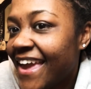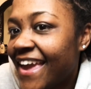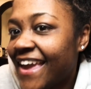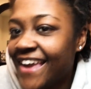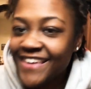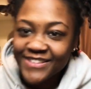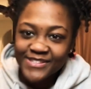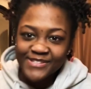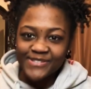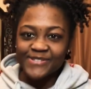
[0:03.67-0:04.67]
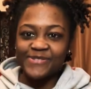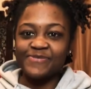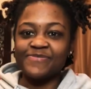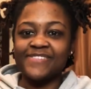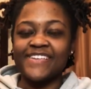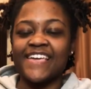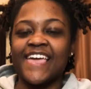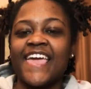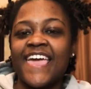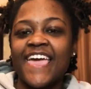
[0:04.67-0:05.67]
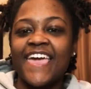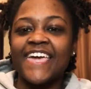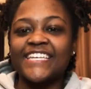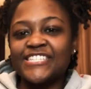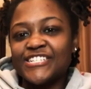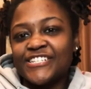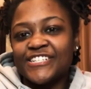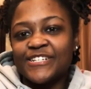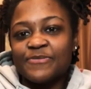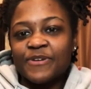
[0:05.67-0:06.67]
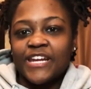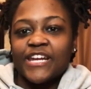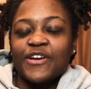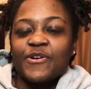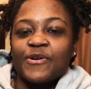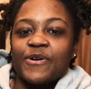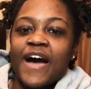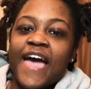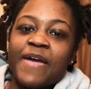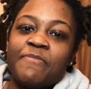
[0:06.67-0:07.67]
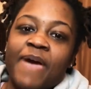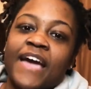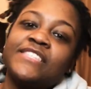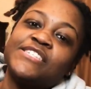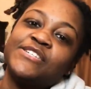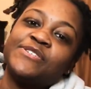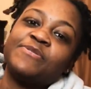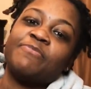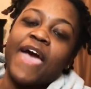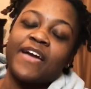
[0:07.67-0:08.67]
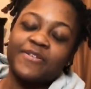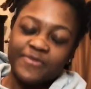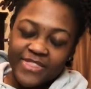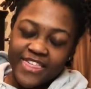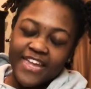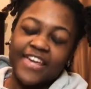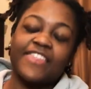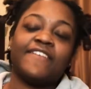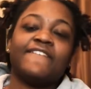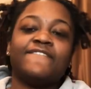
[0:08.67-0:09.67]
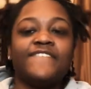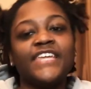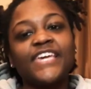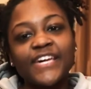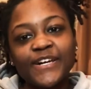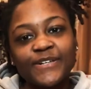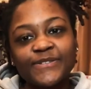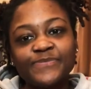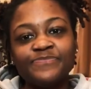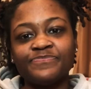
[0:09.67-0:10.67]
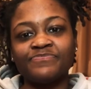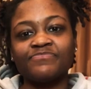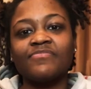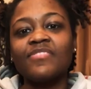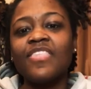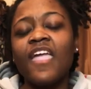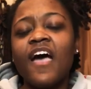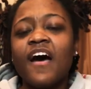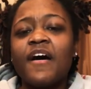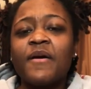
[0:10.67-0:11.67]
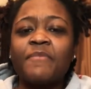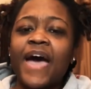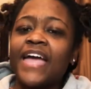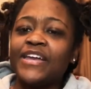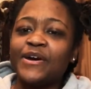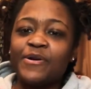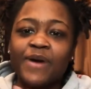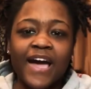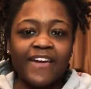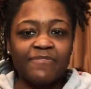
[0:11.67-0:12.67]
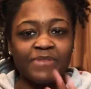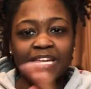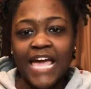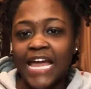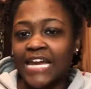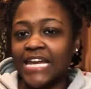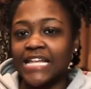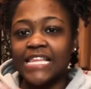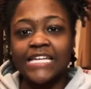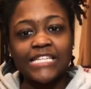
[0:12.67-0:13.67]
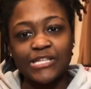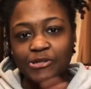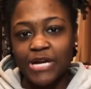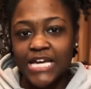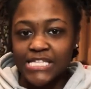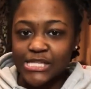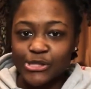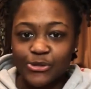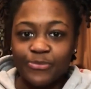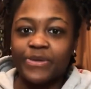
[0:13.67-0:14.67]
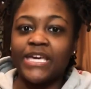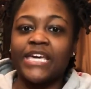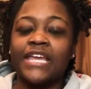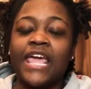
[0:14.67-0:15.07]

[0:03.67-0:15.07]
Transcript: Hey YouTube, it's your girl Miranda Nicole. I am back with another video. I know I've been kind of neglecting you guys a little bit.